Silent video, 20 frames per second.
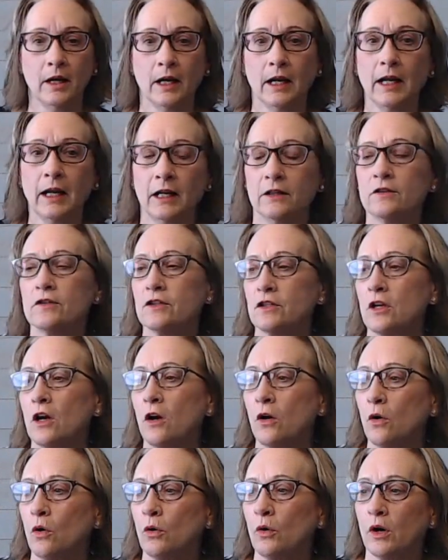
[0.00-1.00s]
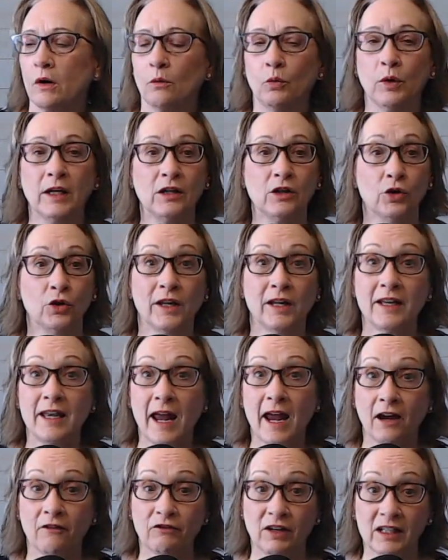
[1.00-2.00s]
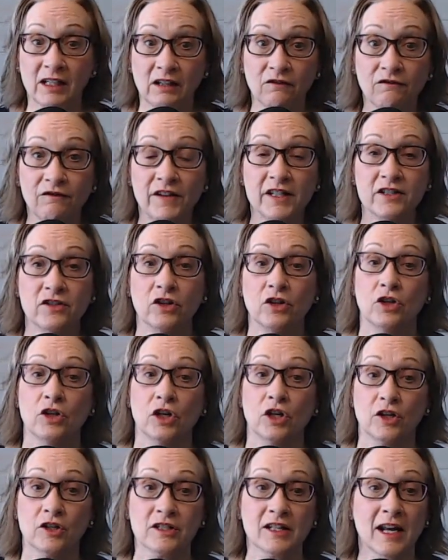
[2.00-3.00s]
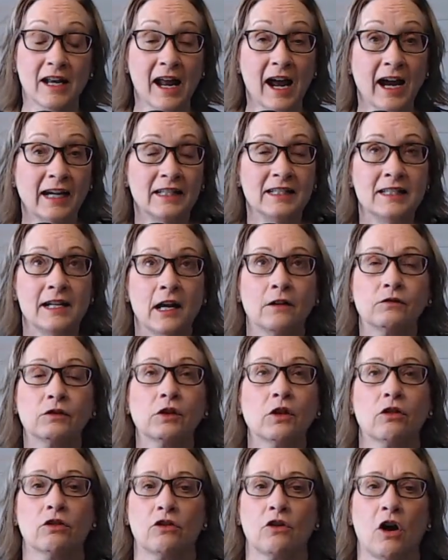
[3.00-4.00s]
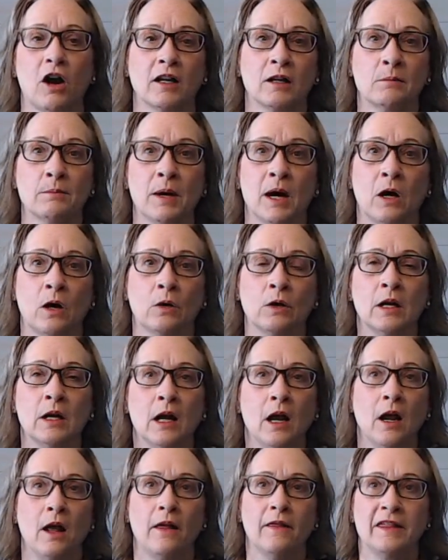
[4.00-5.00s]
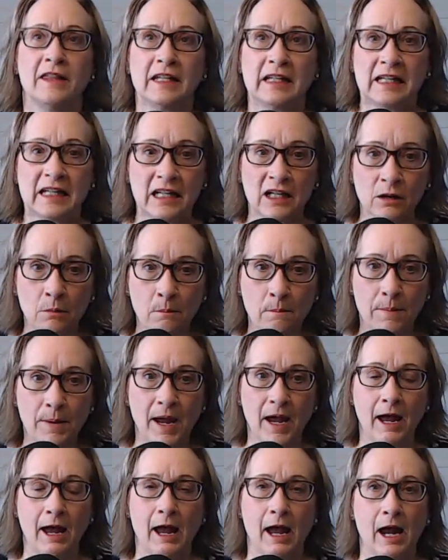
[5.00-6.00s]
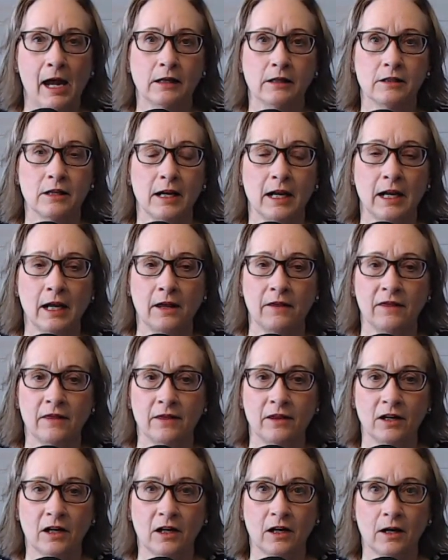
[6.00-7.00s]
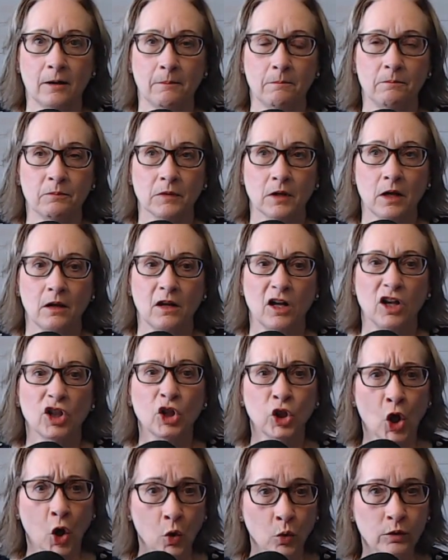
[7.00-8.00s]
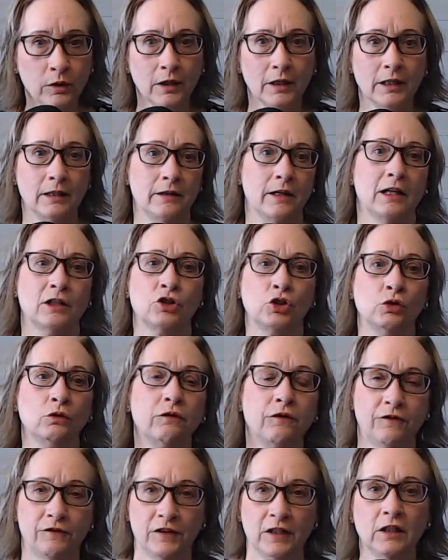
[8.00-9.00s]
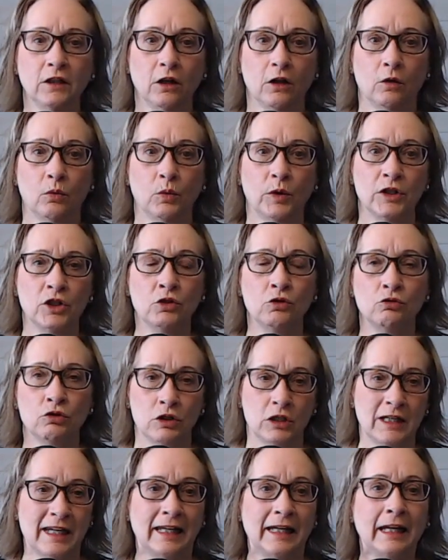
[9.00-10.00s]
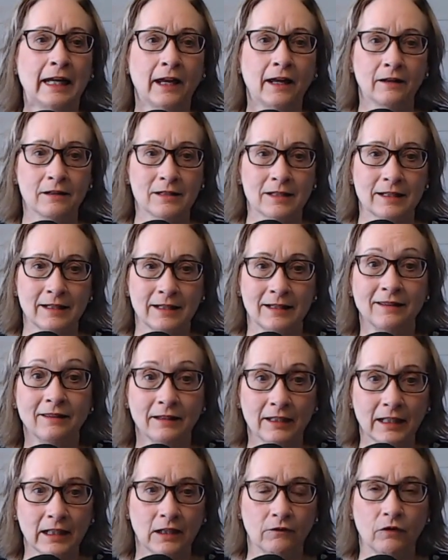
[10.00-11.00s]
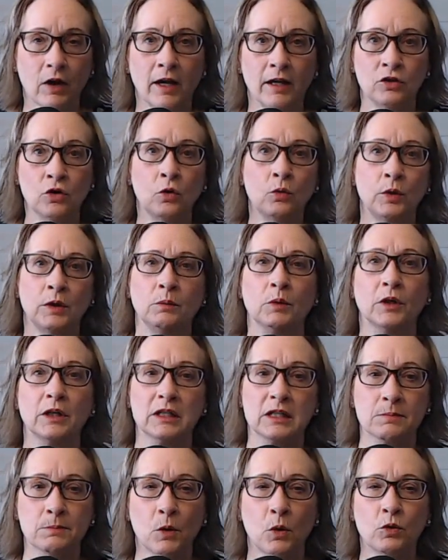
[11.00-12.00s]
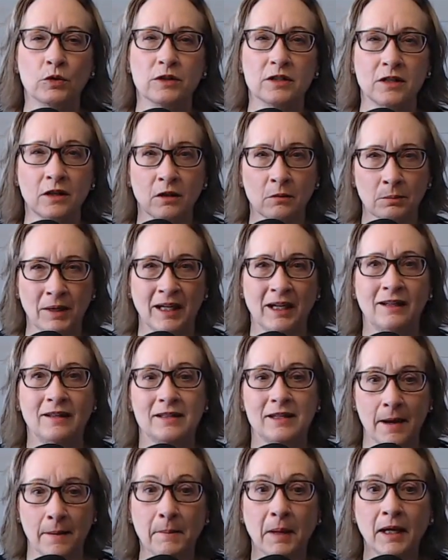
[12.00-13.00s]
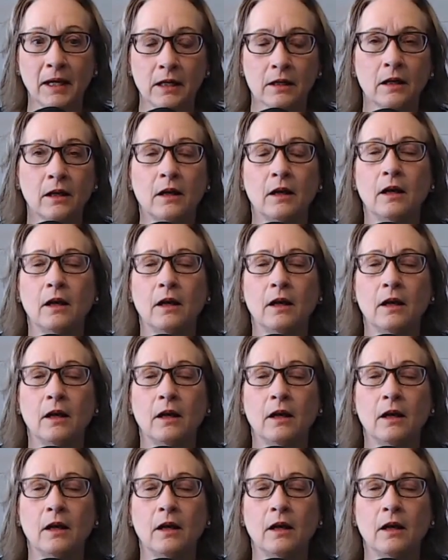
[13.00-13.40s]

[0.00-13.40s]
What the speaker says: and so we couldn't have any visitors, and I never thought about the impact and the loneliness you feel when you can't leave. I know we were exposed to the pandemic,